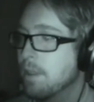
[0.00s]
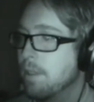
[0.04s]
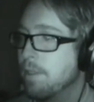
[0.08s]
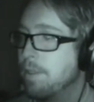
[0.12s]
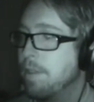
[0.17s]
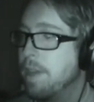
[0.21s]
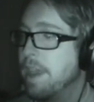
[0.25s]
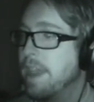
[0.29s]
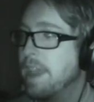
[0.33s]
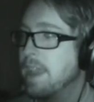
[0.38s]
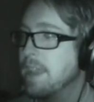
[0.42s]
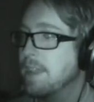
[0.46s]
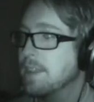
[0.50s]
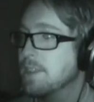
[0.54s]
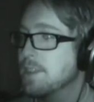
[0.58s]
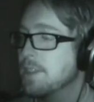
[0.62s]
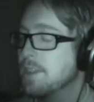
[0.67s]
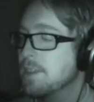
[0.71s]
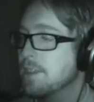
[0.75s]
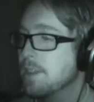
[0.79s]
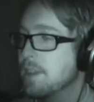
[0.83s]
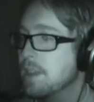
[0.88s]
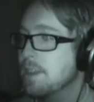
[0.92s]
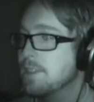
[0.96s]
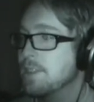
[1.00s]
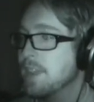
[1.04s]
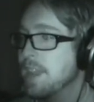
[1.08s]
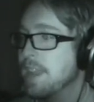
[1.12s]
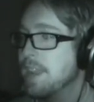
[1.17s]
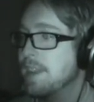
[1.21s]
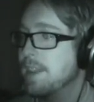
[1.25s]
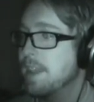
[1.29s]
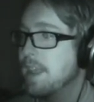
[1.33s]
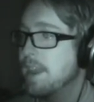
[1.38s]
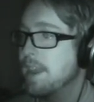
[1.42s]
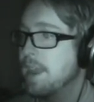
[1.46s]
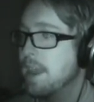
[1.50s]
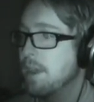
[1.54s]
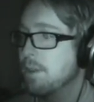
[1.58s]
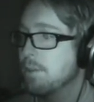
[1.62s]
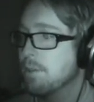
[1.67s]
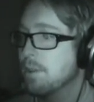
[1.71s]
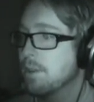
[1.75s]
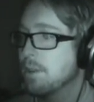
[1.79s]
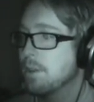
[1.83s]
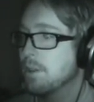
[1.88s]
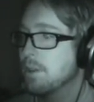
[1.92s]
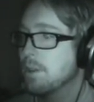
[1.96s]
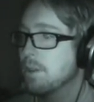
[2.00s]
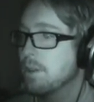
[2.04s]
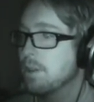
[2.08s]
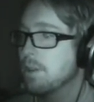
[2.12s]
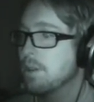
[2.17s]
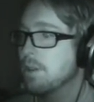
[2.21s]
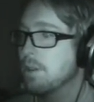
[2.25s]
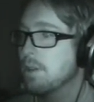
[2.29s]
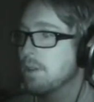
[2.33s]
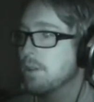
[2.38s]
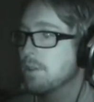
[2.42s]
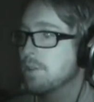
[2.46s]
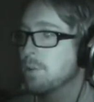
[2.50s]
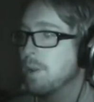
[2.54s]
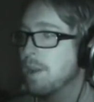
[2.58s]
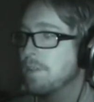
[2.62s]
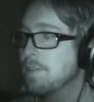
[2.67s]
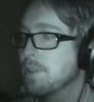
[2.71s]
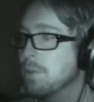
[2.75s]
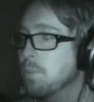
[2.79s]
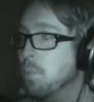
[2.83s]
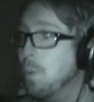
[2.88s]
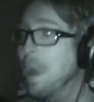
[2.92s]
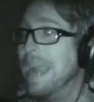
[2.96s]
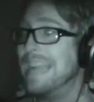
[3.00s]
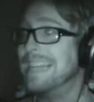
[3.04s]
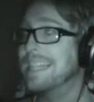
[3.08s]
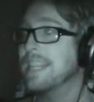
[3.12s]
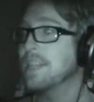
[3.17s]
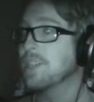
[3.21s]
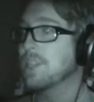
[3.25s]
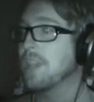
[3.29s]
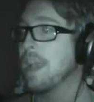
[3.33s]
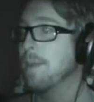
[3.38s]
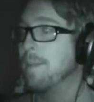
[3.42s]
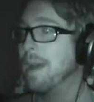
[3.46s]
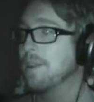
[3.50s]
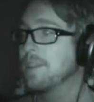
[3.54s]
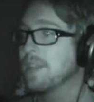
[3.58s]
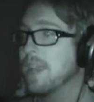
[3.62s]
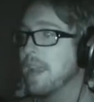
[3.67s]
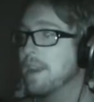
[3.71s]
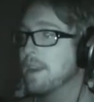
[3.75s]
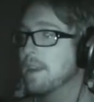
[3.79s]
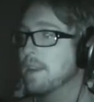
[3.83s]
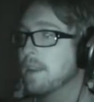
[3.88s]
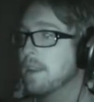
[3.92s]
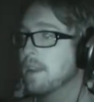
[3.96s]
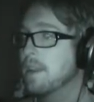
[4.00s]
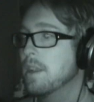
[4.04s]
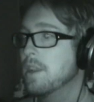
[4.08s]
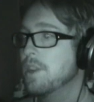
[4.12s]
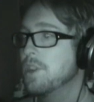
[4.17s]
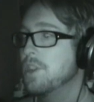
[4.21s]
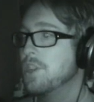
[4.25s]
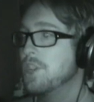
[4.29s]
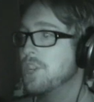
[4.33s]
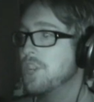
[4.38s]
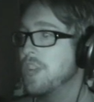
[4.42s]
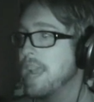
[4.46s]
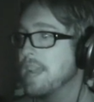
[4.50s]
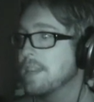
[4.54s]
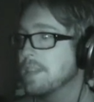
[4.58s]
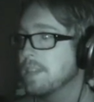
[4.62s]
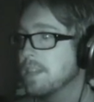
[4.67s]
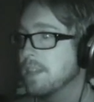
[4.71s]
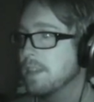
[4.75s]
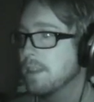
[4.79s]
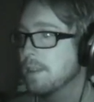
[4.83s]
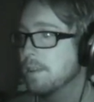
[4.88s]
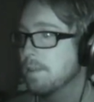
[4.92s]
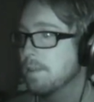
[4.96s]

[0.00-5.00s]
Thing is it in there now? Or do I have to- Wait, it's come out again! Shit!